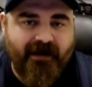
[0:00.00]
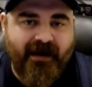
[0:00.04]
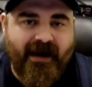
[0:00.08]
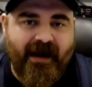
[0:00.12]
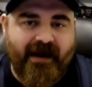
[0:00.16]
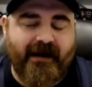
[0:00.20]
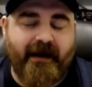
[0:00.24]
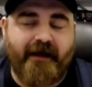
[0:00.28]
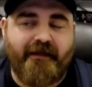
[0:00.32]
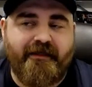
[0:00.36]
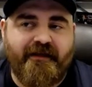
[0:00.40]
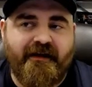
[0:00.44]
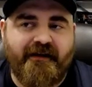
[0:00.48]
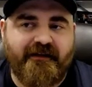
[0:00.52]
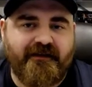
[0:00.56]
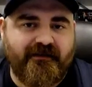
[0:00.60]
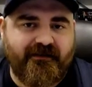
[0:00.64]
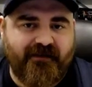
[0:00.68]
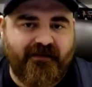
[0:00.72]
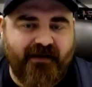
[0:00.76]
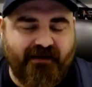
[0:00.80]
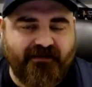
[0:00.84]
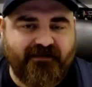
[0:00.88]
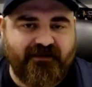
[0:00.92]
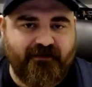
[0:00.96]
And I think that
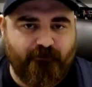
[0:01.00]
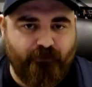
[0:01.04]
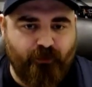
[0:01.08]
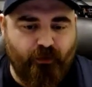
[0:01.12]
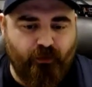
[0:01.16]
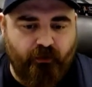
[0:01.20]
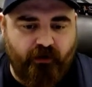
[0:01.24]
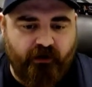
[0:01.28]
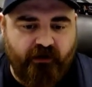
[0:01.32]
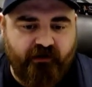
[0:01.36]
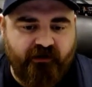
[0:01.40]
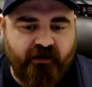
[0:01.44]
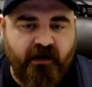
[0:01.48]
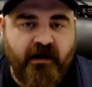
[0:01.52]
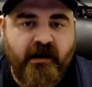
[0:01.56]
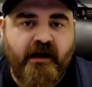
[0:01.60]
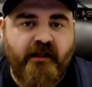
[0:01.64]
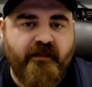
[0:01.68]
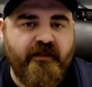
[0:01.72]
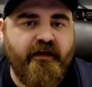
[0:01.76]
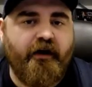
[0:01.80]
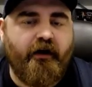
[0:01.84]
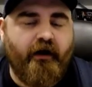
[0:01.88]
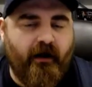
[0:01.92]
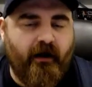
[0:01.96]
that's important.
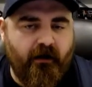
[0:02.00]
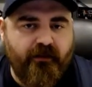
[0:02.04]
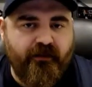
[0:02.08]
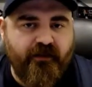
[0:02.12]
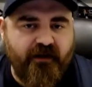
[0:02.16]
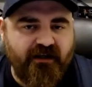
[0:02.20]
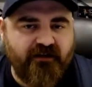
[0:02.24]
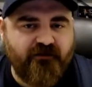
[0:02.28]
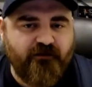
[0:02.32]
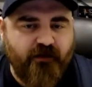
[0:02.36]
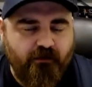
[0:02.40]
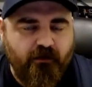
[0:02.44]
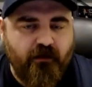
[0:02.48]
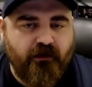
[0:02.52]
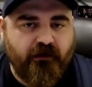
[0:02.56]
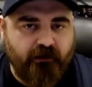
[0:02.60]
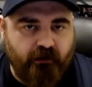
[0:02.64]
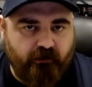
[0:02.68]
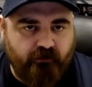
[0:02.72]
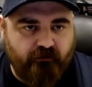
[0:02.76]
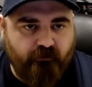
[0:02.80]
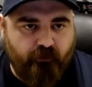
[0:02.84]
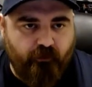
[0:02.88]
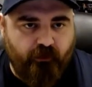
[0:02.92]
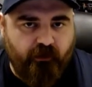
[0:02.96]
There are things we will
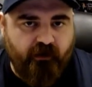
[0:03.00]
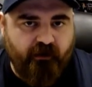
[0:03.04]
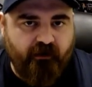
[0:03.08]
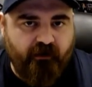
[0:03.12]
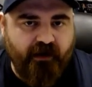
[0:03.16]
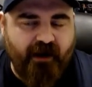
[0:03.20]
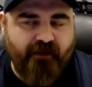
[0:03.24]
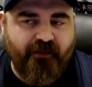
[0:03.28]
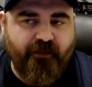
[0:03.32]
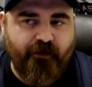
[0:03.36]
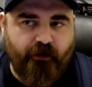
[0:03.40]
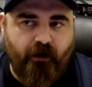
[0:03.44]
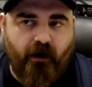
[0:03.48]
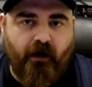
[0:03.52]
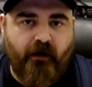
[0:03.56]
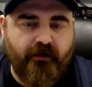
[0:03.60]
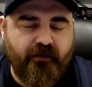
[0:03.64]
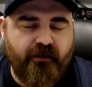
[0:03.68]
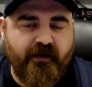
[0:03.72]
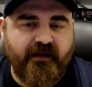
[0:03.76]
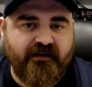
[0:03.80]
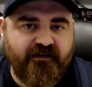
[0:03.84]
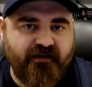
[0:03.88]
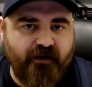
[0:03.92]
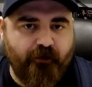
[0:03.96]
look for, and there are
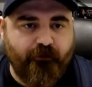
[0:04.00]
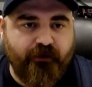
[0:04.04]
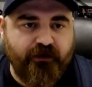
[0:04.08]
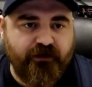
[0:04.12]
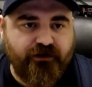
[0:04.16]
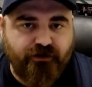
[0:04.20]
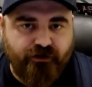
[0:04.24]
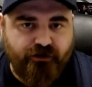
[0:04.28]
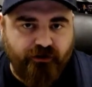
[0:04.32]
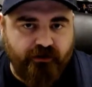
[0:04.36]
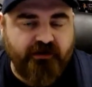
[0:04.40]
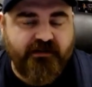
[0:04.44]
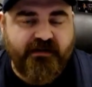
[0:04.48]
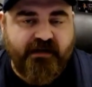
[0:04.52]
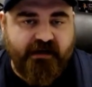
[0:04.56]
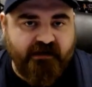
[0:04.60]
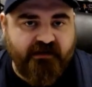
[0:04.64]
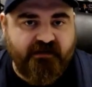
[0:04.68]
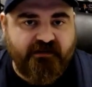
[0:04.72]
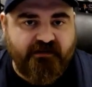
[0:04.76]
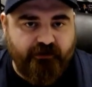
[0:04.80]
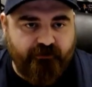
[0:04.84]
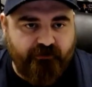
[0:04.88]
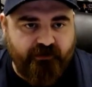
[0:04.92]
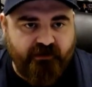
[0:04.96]
things that we should take
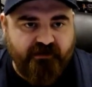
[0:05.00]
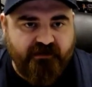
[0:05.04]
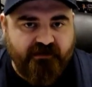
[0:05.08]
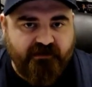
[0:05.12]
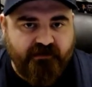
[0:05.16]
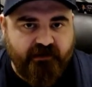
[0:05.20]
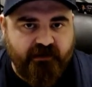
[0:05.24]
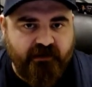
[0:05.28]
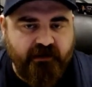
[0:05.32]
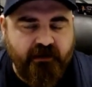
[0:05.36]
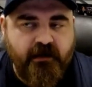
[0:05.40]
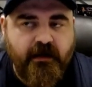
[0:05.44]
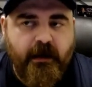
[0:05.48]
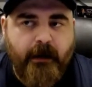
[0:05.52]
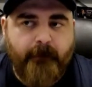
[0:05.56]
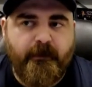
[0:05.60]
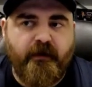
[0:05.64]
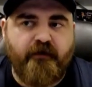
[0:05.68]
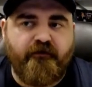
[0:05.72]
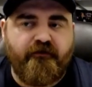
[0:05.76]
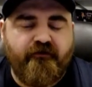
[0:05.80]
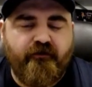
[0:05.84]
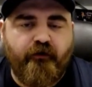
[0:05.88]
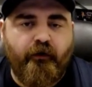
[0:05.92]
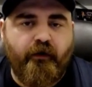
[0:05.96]
seriously,
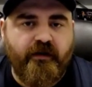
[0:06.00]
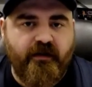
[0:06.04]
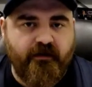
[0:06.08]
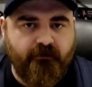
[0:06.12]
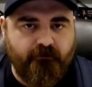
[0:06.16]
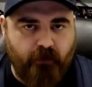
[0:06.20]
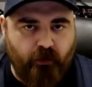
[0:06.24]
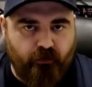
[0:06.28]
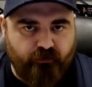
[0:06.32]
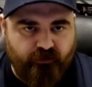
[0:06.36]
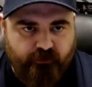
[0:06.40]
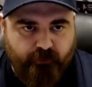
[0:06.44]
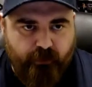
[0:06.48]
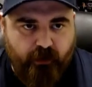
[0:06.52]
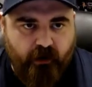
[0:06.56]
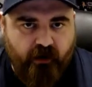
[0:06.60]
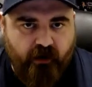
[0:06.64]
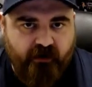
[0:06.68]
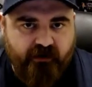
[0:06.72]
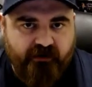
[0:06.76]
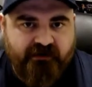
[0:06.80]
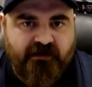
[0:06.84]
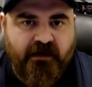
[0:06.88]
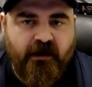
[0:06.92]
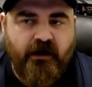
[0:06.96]
but for the most
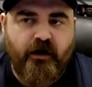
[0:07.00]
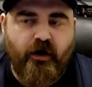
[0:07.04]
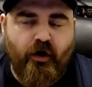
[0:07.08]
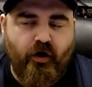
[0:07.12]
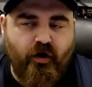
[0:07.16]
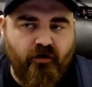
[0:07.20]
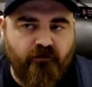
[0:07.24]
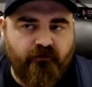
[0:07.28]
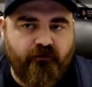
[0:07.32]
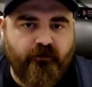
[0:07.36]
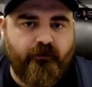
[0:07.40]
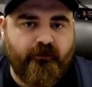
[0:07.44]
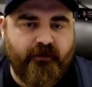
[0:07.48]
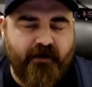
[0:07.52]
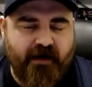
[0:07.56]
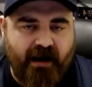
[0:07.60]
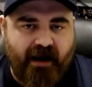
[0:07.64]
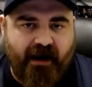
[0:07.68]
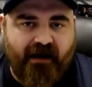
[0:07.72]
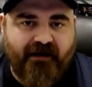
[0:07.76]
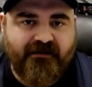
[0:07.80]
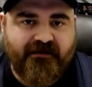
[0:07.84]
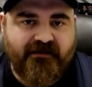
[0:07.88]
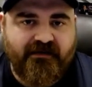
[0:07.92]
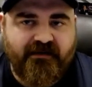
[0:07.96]
part,
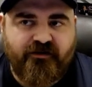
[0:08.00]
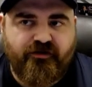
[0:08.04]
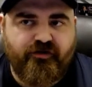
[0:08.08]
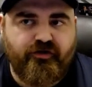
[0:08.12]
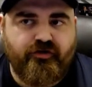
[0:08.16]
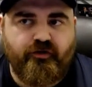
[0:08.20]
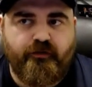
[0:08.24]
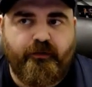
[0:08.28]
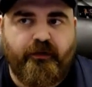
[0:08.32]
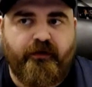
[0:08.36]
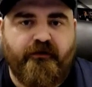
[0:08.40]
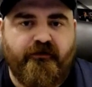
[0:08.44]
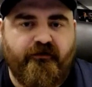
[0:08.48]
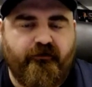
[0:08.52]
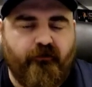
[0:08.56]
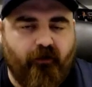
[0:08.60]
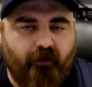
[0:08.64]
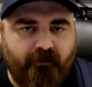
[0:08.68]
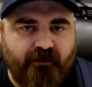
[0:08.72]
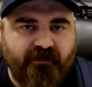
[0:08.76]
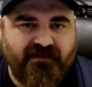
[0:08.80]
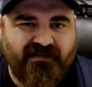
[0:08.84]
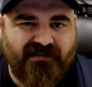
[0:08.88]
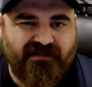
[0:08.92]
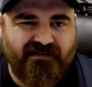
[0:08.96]
overreacting to
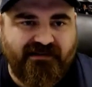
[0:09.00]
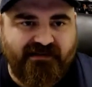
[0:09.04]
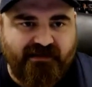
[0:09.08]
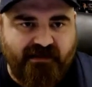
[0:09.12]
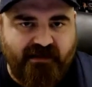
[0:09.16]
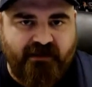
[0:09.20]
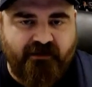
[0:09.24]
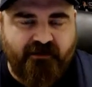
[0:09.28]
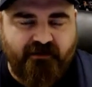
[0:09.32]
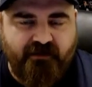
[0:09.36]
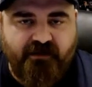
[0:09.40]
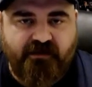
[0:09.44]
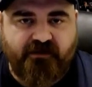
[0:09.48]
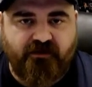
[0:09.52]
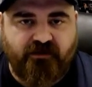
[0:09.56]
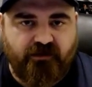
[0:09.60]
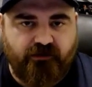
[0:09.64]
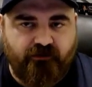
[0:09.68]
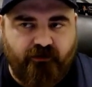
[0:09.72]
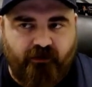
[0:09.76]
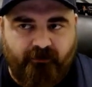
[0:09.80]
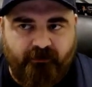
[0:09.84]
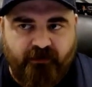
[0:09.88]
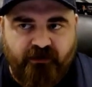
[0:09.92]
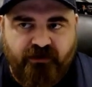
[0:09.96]
performances in this
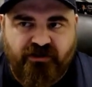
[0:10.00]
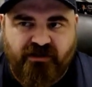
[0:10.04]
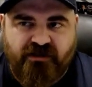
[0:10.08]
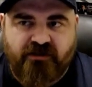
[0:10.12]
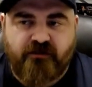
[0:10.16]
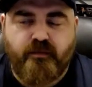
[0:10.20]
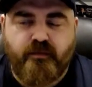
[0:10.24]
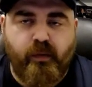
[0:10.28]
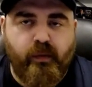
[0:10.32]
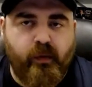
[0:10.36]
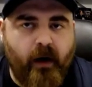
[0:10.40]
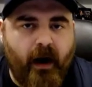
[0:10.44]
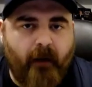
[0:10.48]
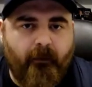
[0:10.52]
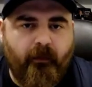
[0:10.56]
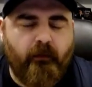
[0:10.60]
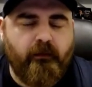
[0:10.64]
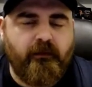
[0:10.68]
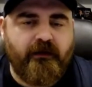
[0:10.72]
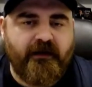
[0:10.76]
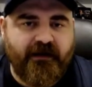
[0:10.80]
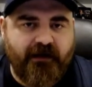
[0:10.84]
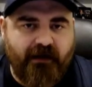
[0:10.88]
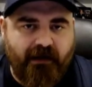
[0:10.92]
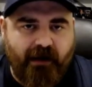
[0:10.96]
scrimmage is
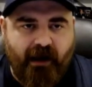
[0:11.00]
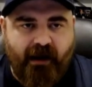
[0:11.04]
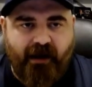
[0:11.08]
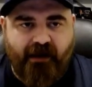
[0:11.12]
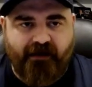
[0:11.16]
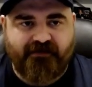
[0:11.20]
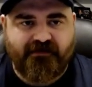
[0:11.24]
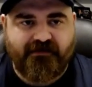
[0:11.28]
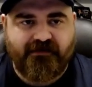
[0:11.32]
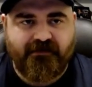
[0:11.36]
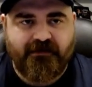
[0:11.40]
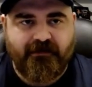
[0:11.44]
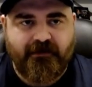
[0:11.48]
probably not